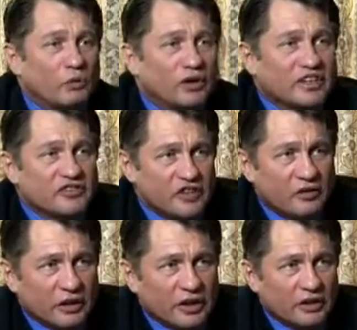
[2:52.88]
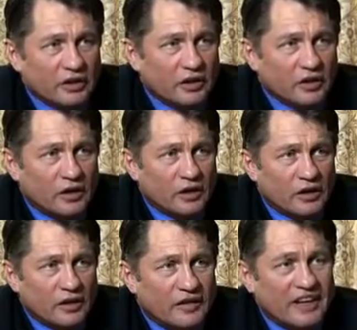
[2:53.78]
we're considering
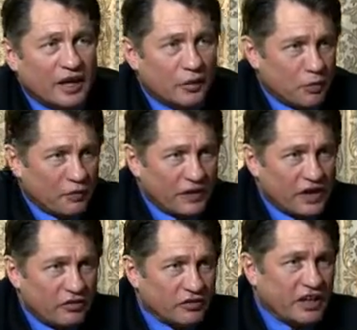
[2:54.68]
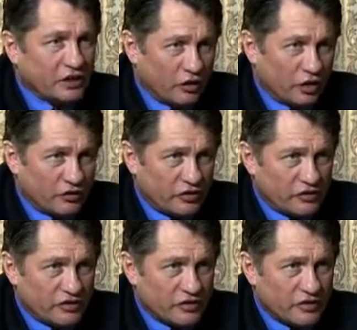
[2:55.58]
the air purification
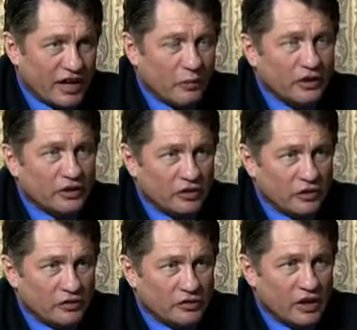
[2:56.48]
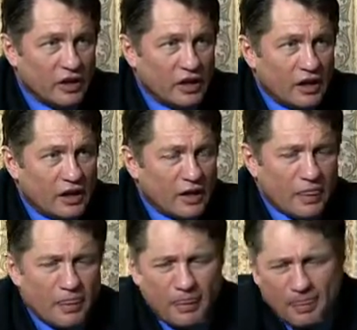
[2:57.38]
technologies that we can use,
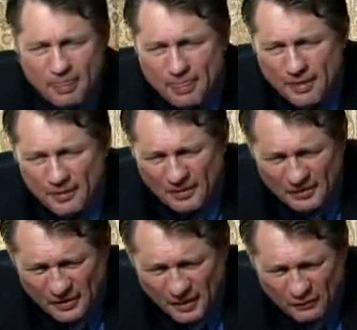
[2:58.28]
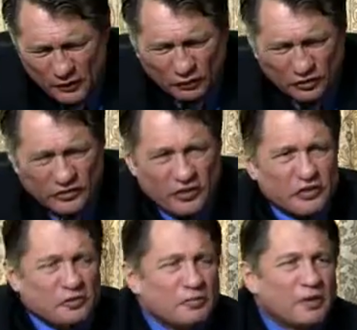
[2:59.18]
there are filter
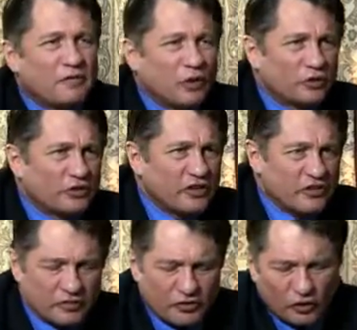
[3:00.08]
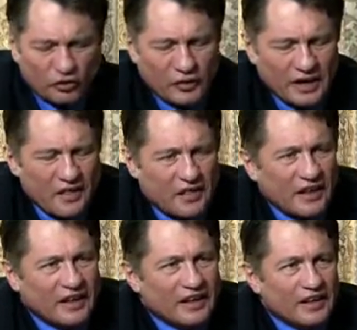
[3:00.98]
systems, but filter systems don't do
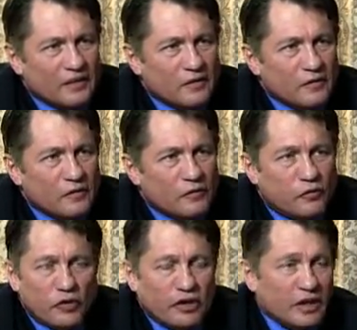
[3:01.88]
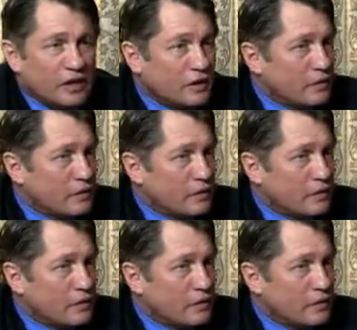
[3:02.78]
anything for the